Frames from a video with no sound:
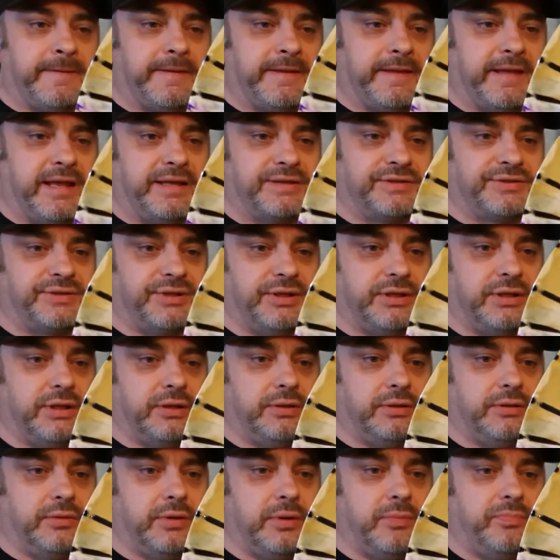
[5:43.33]
That's the
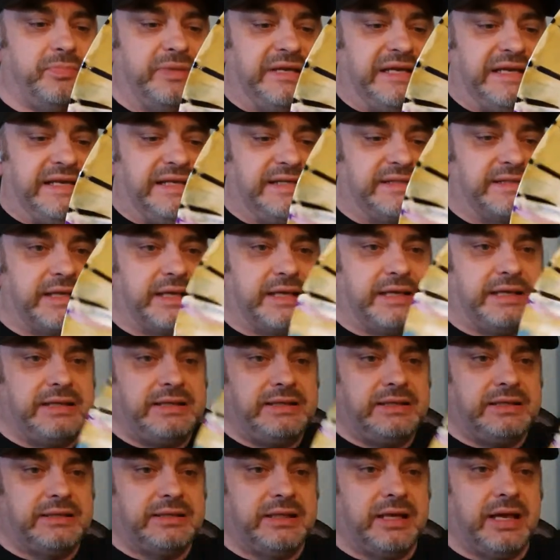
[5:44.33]
B
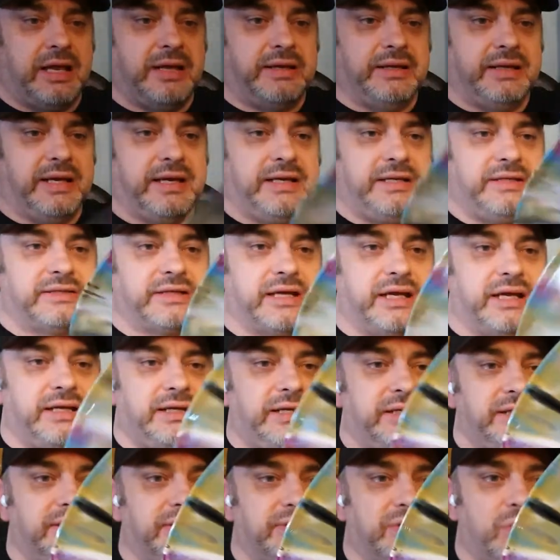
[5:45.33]
side, and the A side
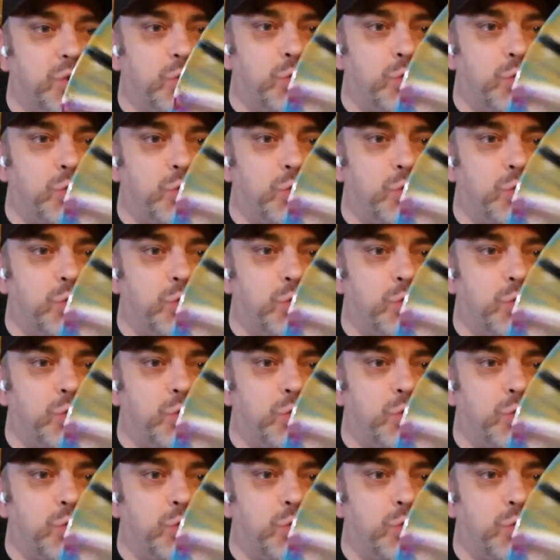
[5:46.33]
is.